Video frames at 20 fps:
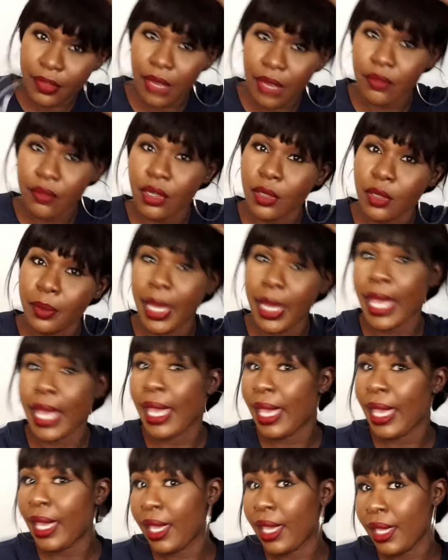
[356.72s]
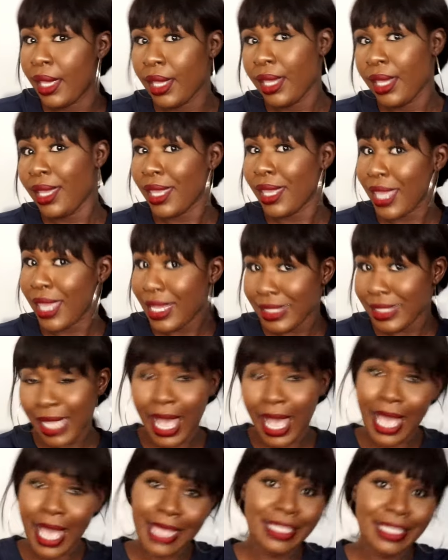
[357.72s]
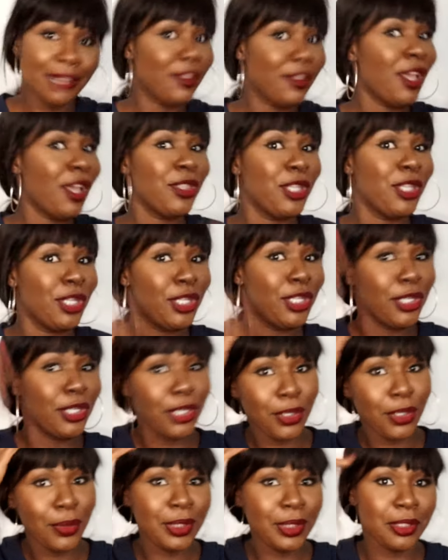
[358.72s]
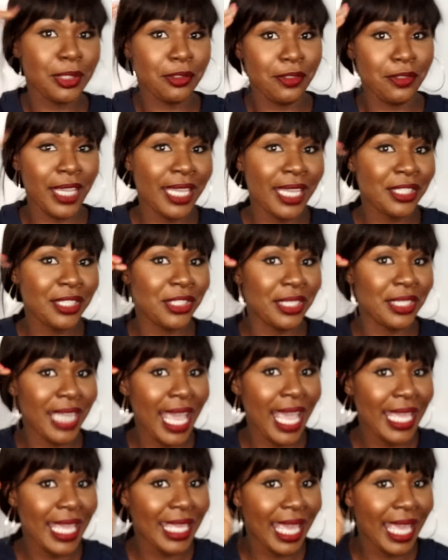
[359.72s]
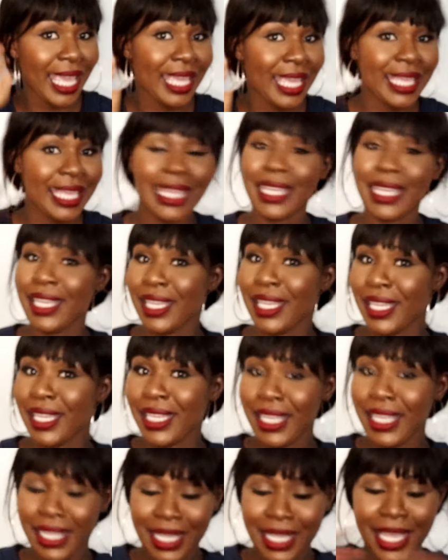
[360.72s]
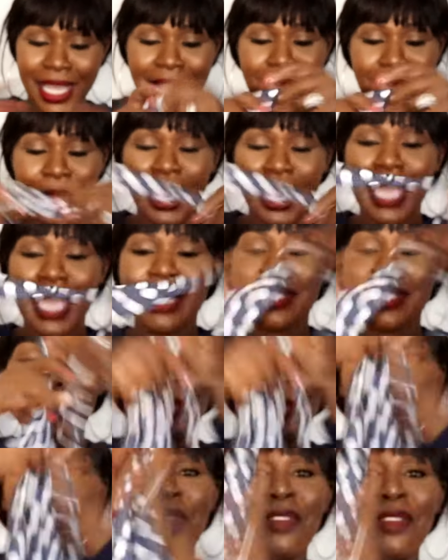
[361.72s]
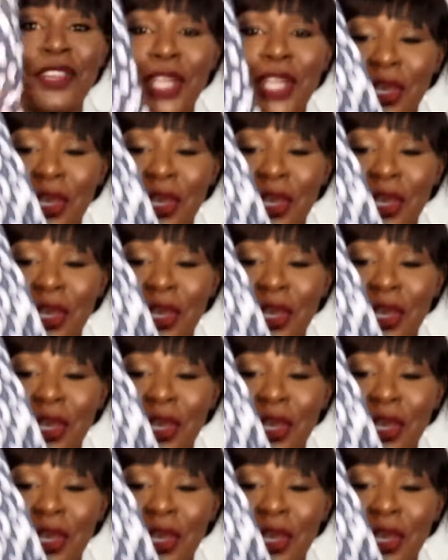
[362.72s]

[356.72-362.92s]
by ruining my hair. Yes, guys, I've got a new look. What do you think? Do you like it? Okay, so moving